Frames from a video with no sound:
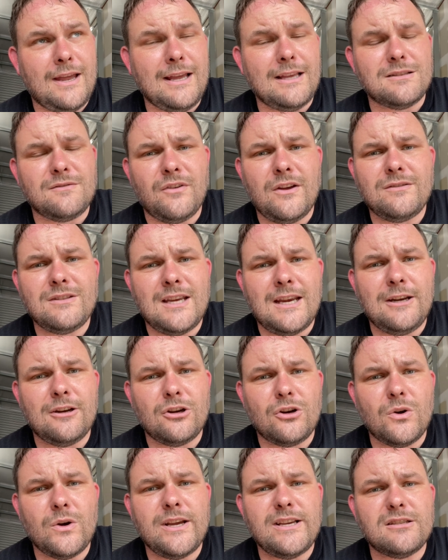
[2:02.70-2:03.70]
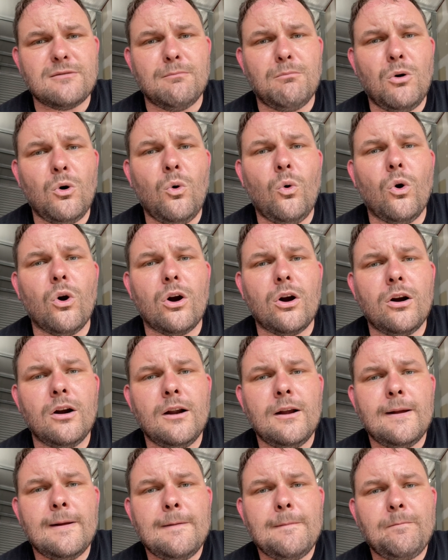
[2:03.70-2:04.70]
it's 15 degrees more
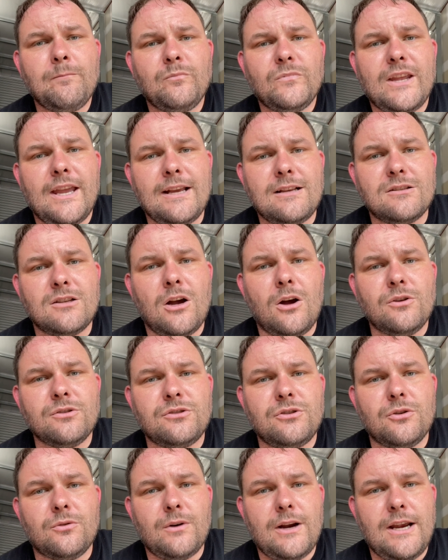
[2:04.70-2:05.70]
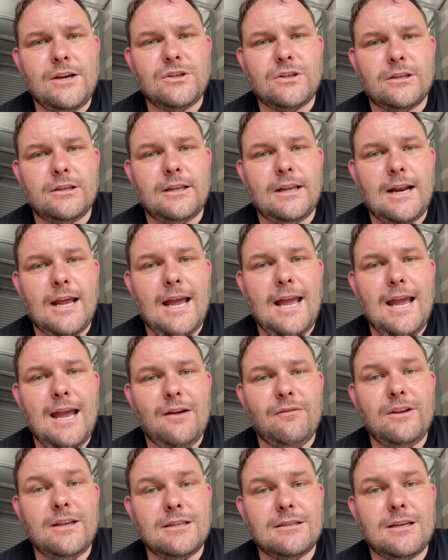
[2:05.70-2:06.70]
exhaust duration than I
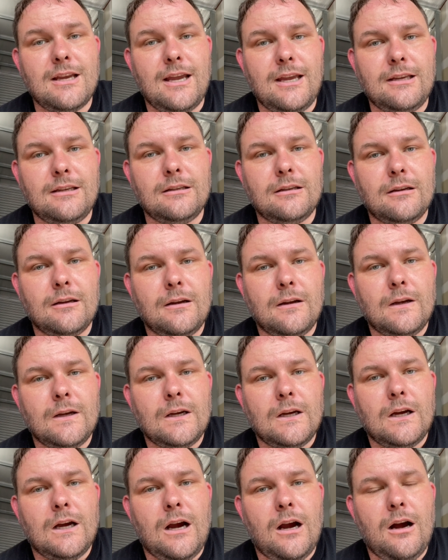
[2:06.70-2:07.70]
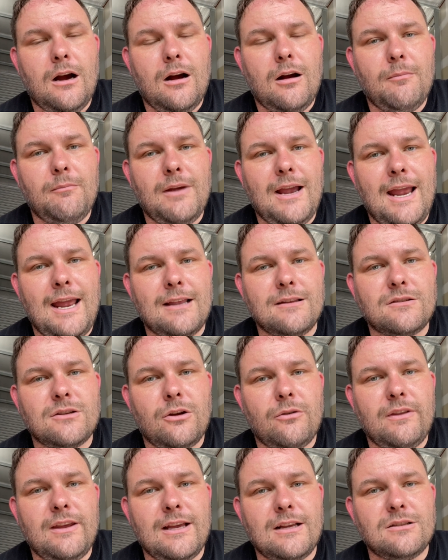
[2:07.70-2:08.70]
have intake. And
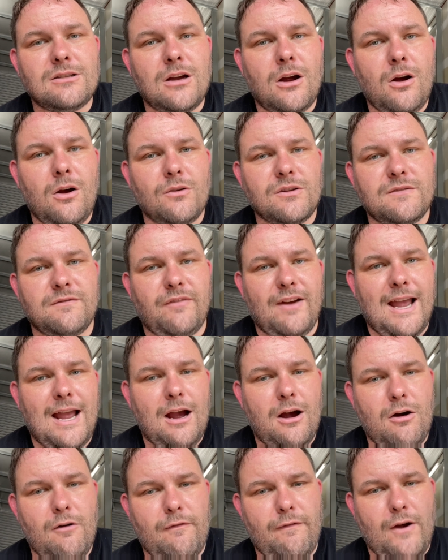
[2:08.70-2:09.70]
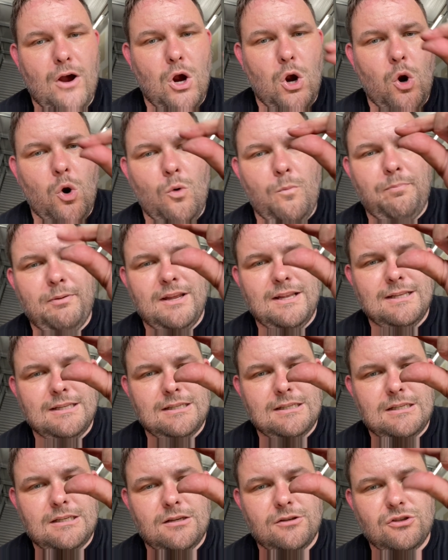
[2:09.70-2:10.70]
so the exhaust valve
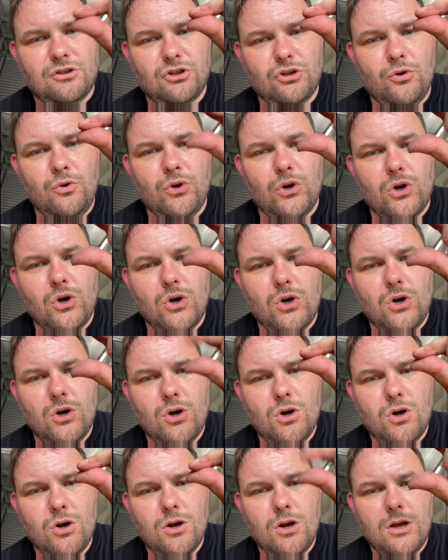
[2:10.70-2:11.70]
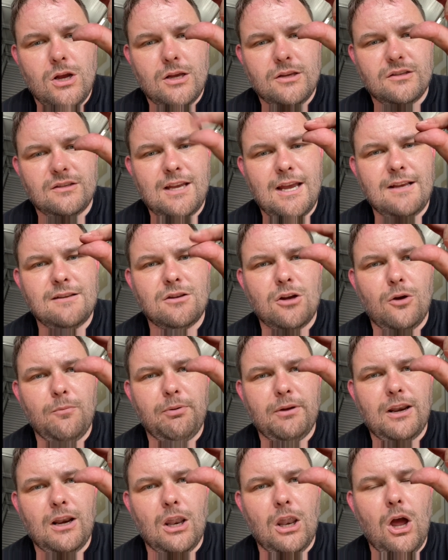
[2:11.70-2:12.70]
opens sooner, stays
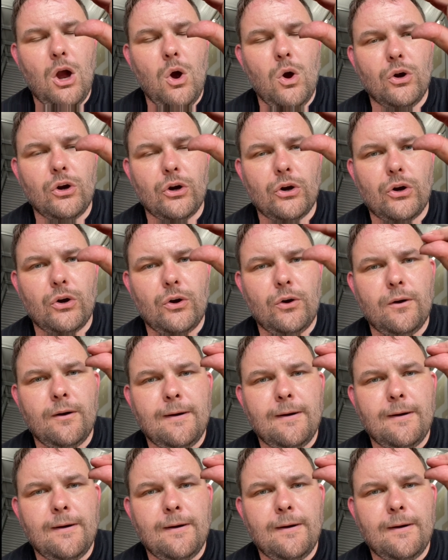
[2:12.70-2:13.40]
open longer,